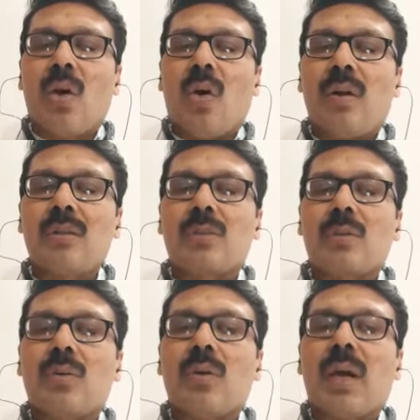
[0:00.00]

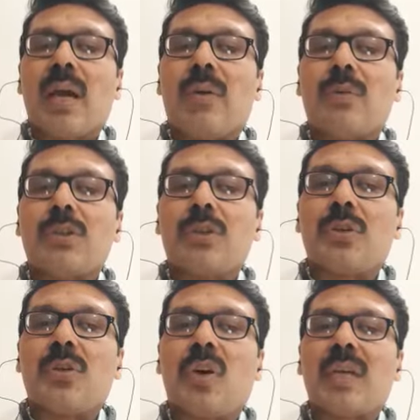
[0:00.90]
Also, we should
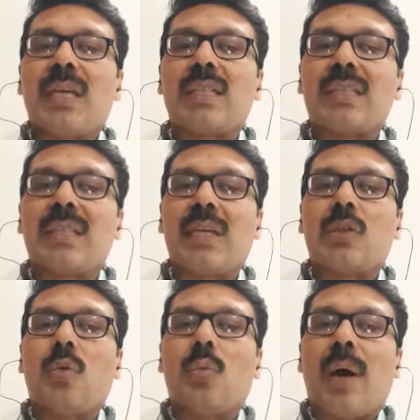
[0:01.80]
not stick
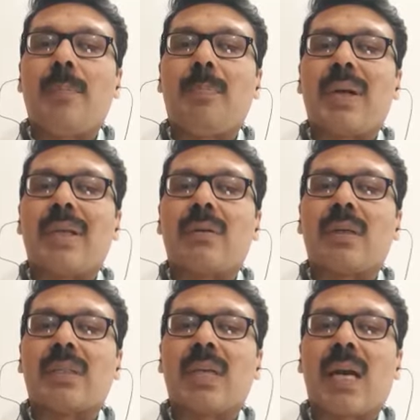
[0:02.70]
to one particular
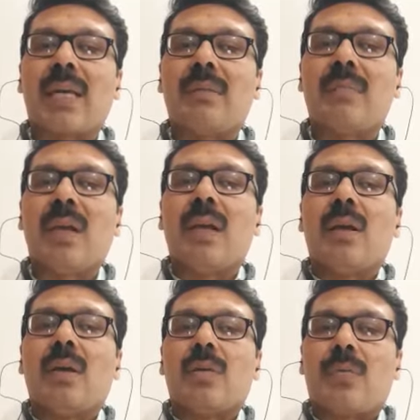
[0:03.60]
time
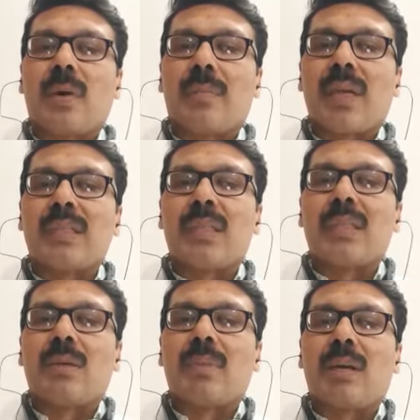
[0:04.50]
for measuring
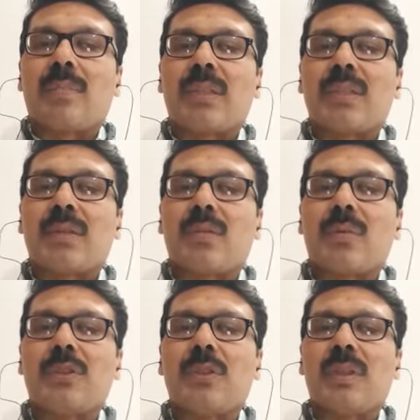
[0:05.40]
the blood pressure. We
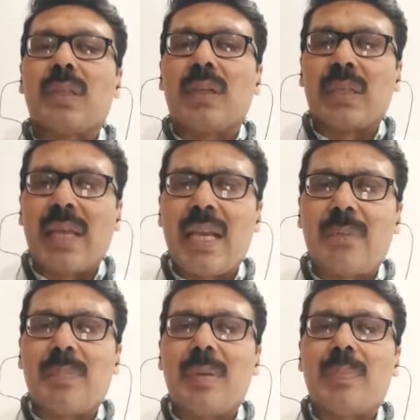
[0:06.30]
should
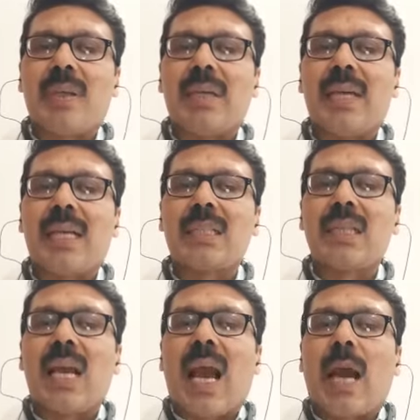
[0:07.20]
take BP readings
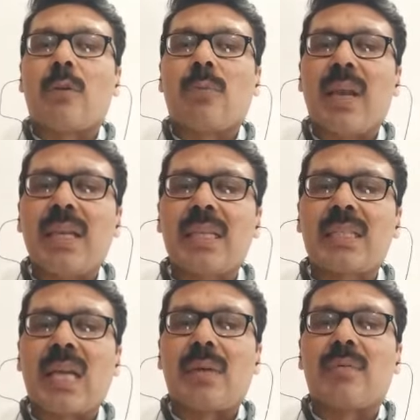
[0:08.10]
at various
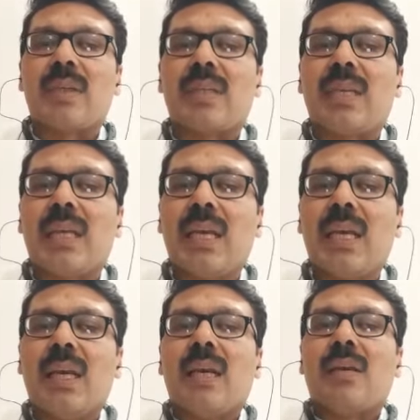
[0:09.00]
times of the day
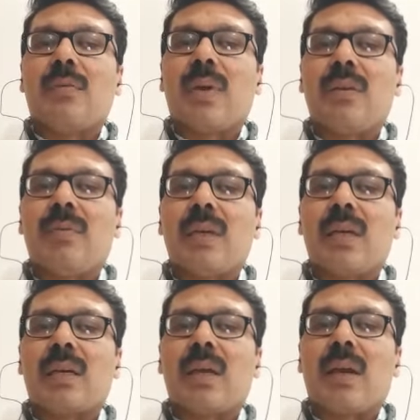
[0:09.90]
when we
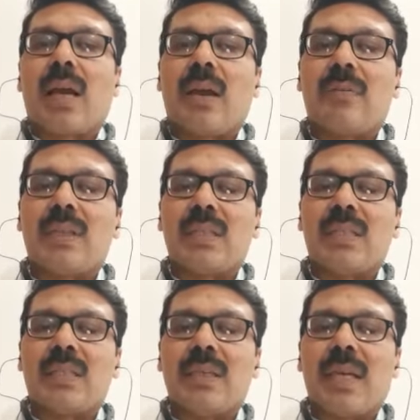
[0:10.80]
are having
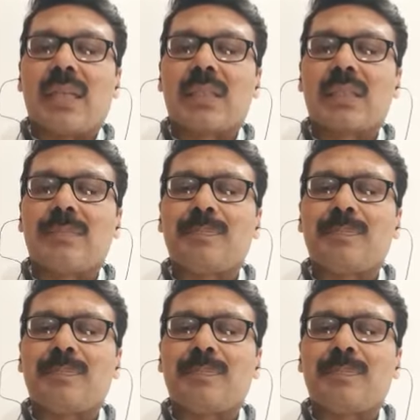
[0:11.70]
these readings.